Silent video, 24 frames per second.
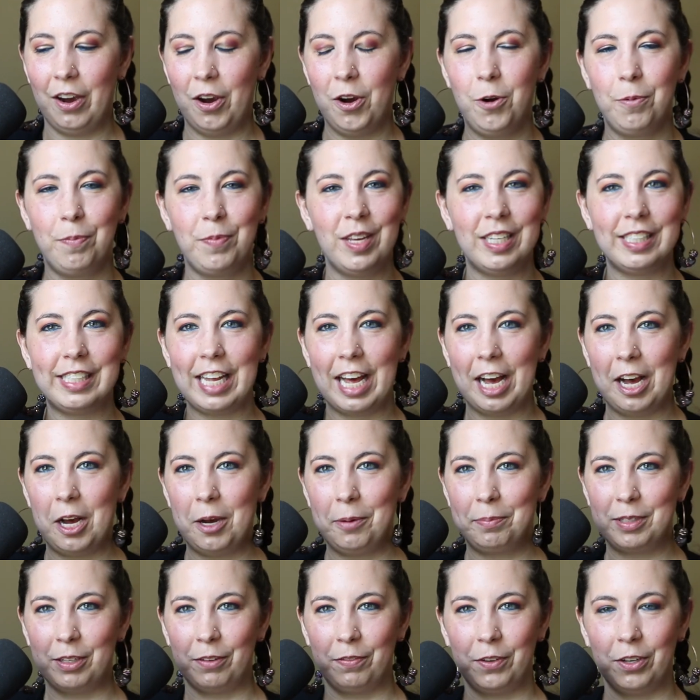hope this
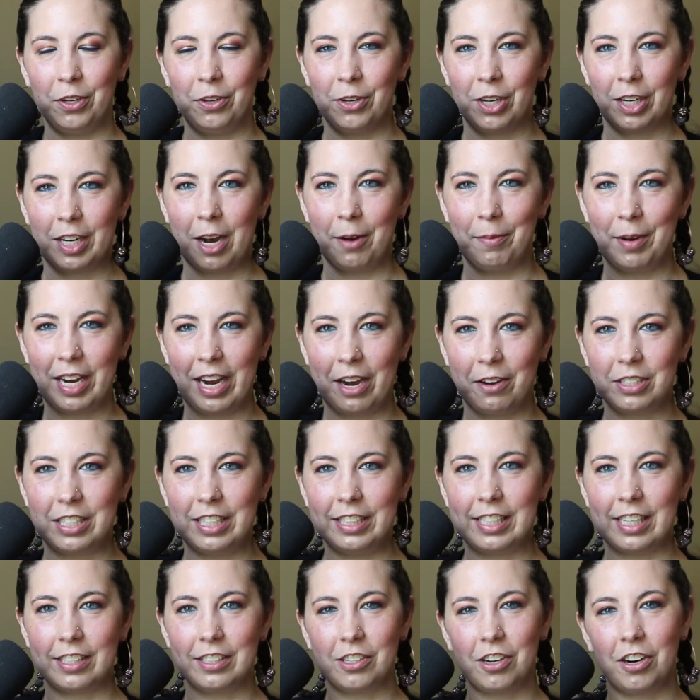helped if you're coming out to
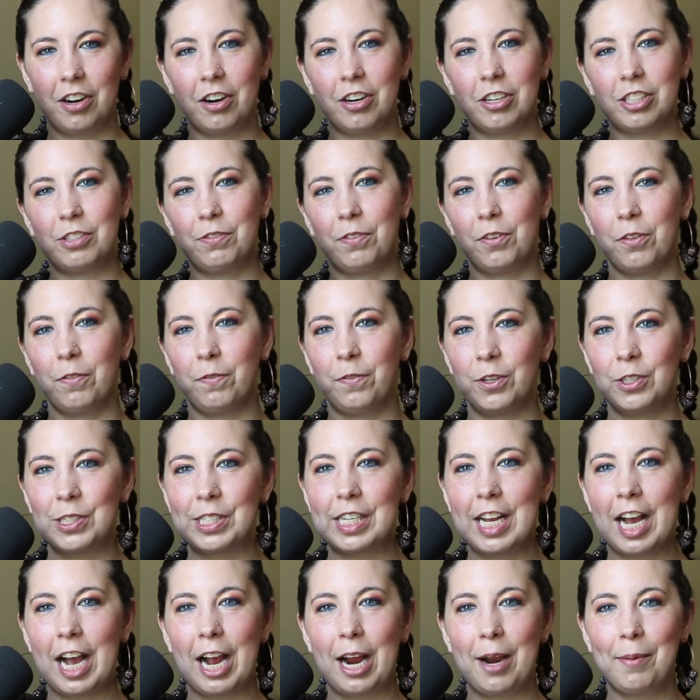Desert Hearts for the first
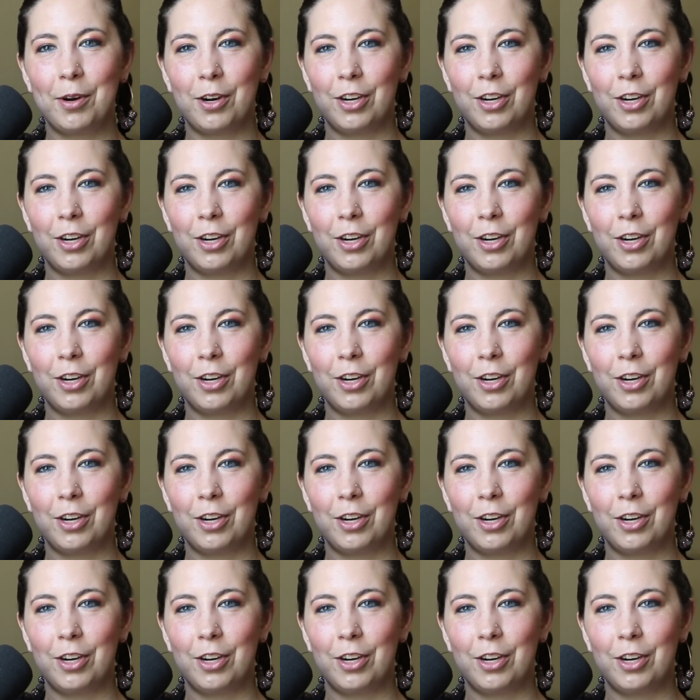time,